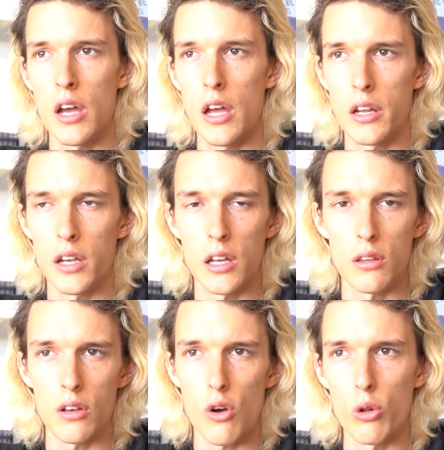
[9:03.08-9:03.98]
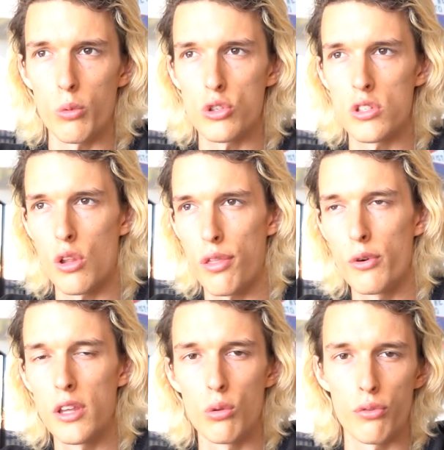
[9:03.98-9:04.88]
and I get almost
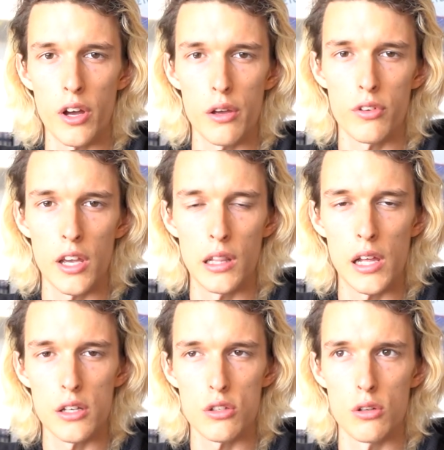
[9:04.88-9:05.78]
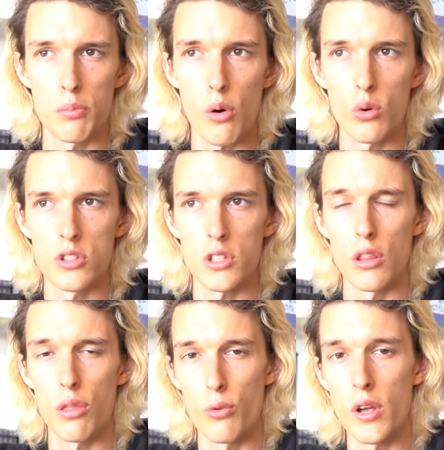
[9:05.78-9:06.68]
3 to 5K likes on a post
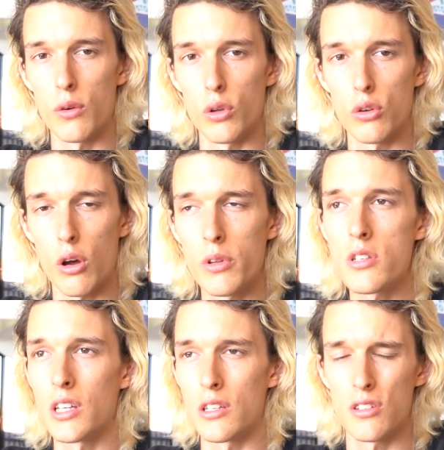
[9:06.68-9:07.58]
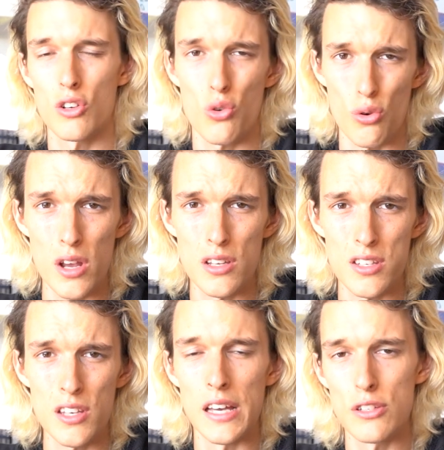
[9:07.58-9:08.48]
and 300 comments. That's crazy.